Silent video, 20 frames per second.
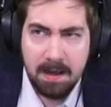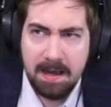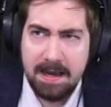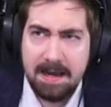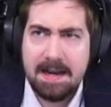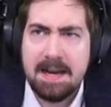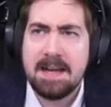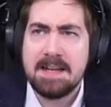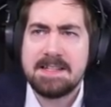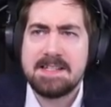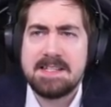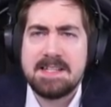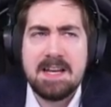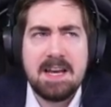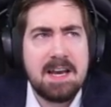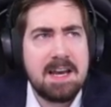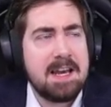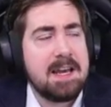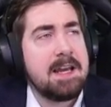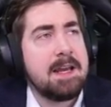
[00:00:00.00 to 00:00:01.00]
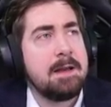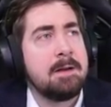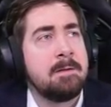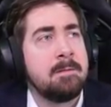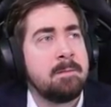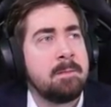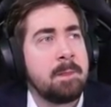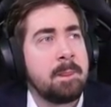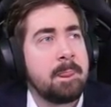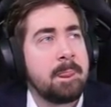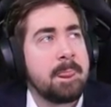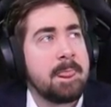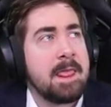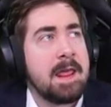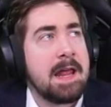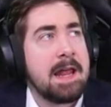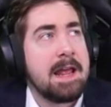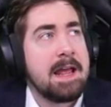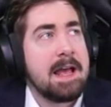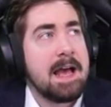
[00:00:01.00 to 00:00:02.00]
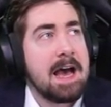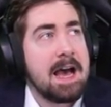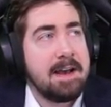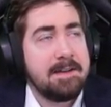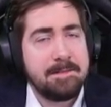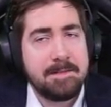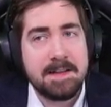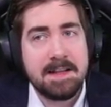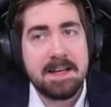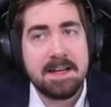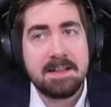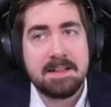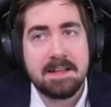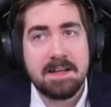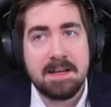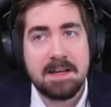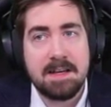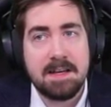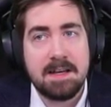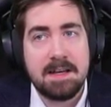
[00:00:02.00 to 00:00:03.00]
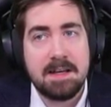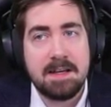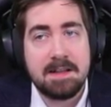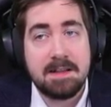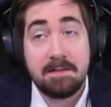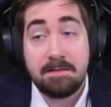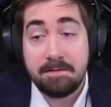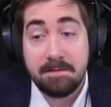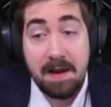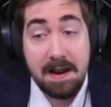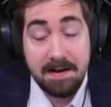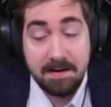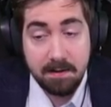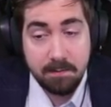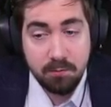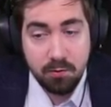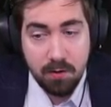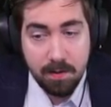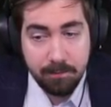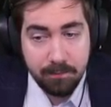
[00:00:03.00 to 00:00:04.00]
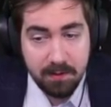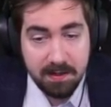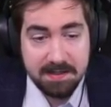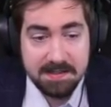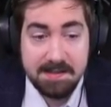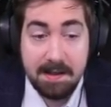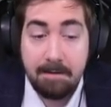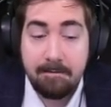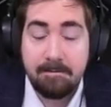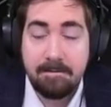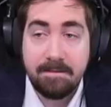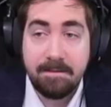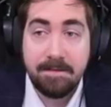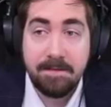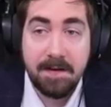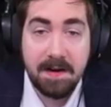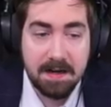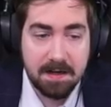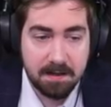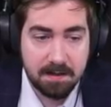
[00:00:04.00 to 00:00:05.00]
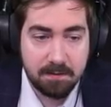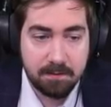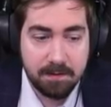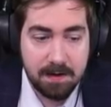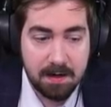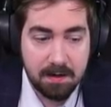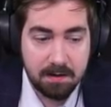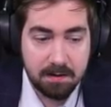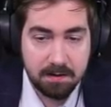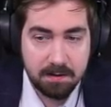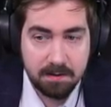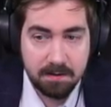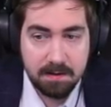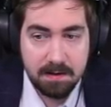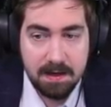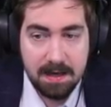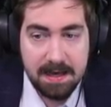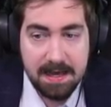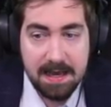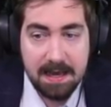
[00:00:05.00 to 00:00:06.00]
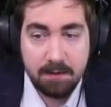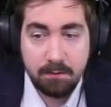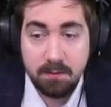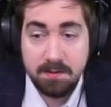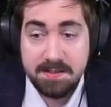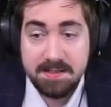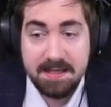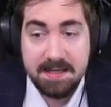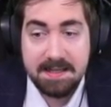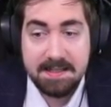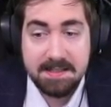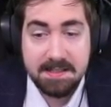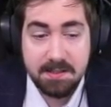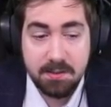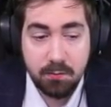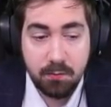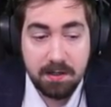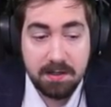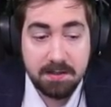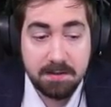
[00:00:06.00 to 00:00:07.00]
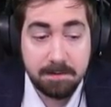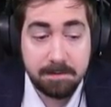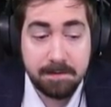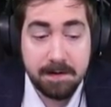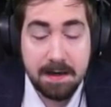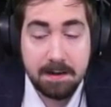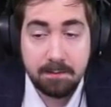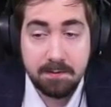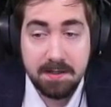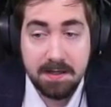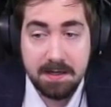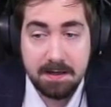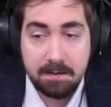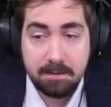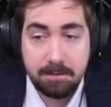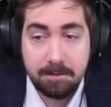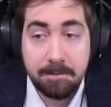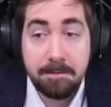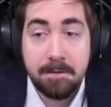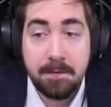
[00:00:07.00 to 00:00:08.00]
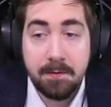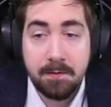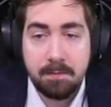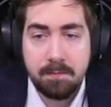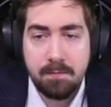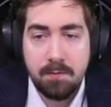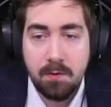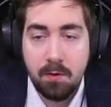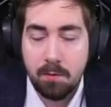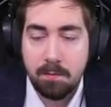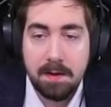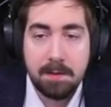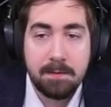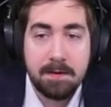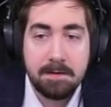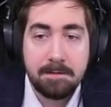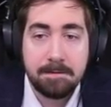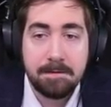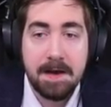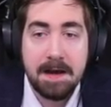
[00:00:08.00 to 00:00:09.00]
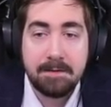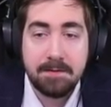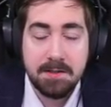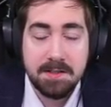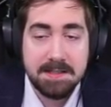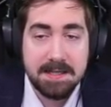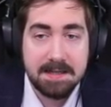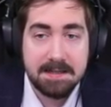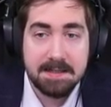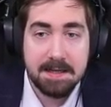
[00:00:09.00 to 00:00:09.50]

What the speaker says: and I'd say, I feel like the random drop rate is very rare. I would say it's 3 to 5 times, no, maybe 5 to 10